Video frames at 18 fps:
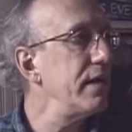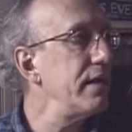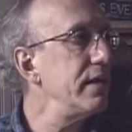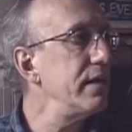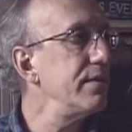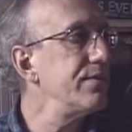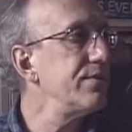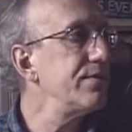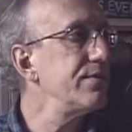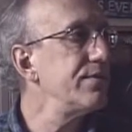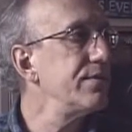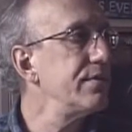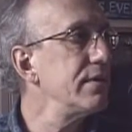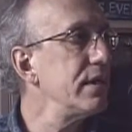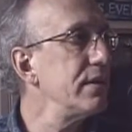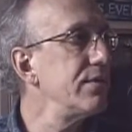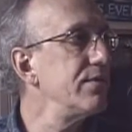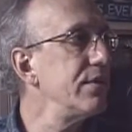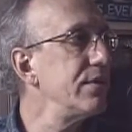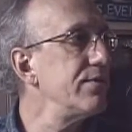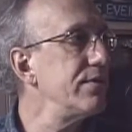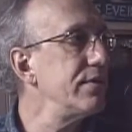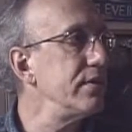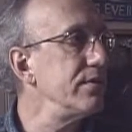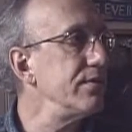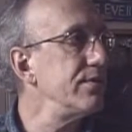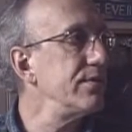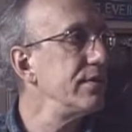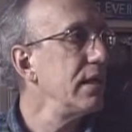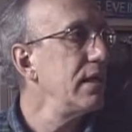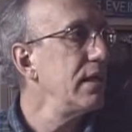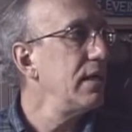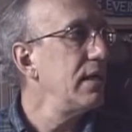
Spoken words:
its existence,